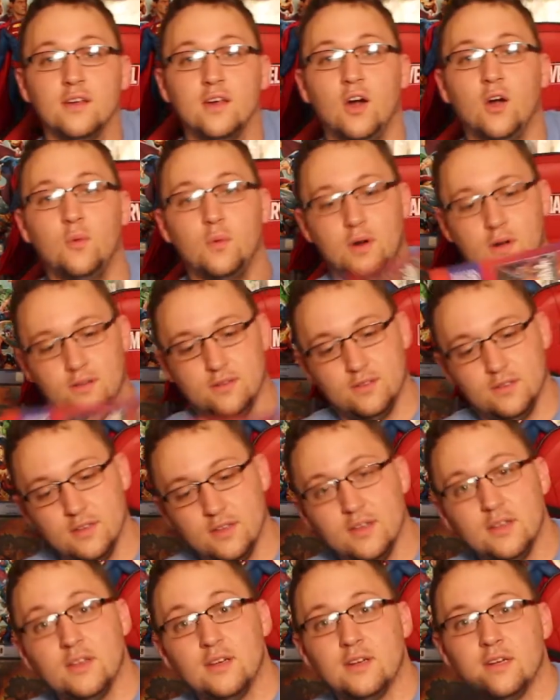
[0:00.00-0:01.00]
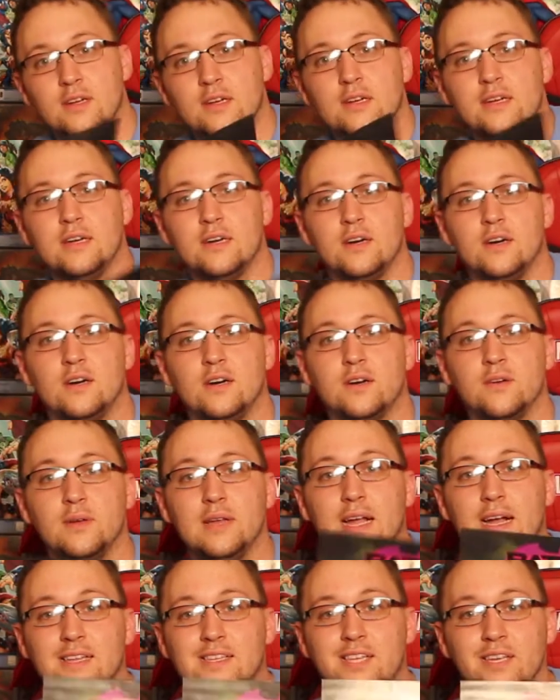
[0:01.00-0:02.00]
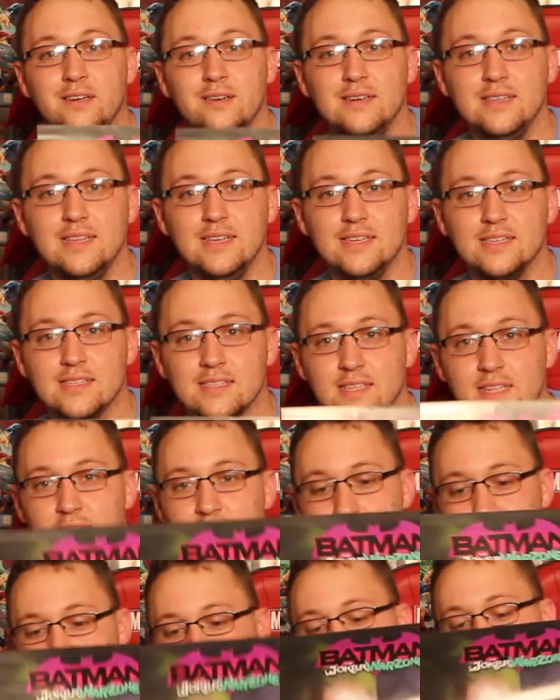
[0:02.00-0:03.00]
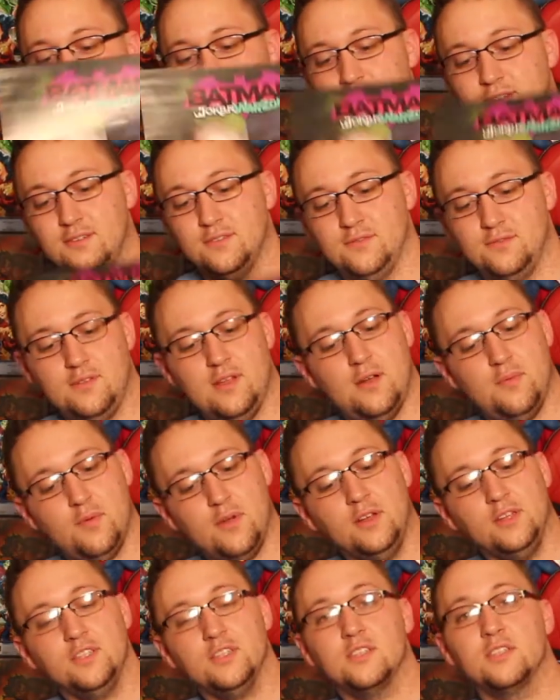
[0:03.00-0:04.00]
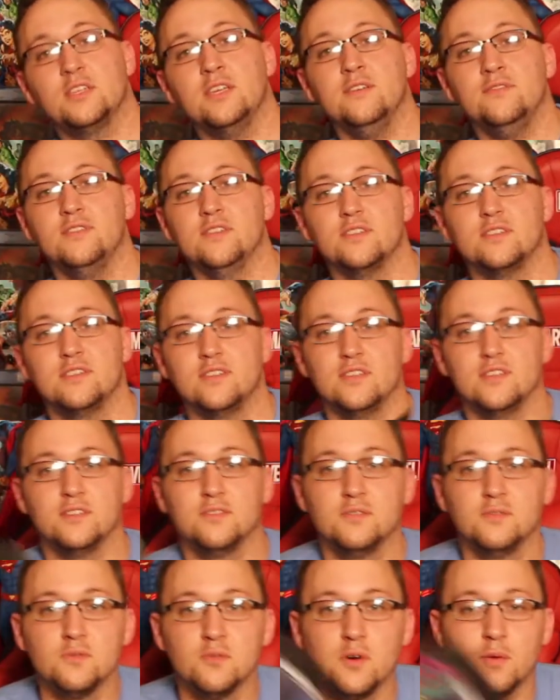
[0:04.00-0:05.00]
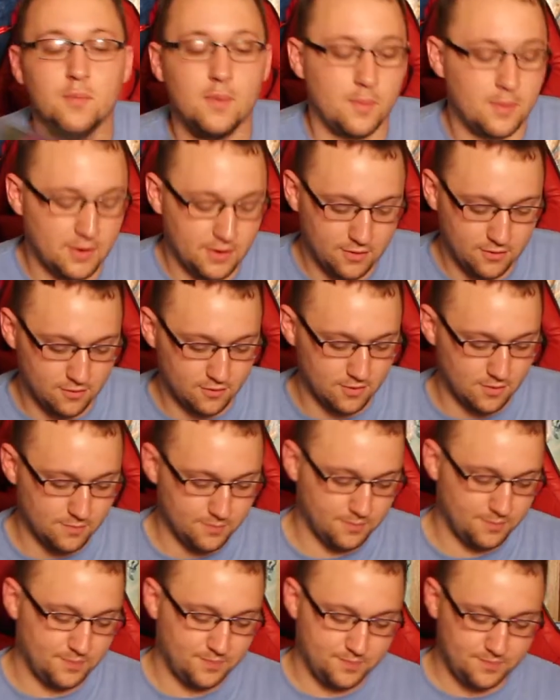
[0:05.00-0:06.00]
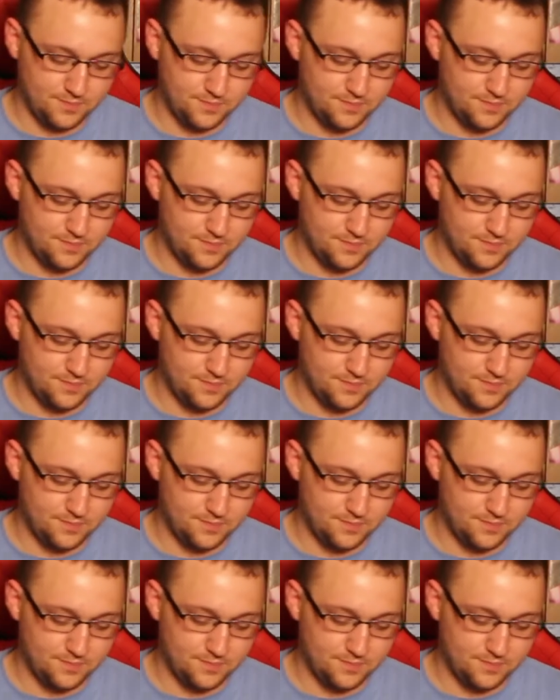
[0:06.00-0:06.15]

Oh well. We got 2 of these now, so I'll probably just give this to one of my buddies or something.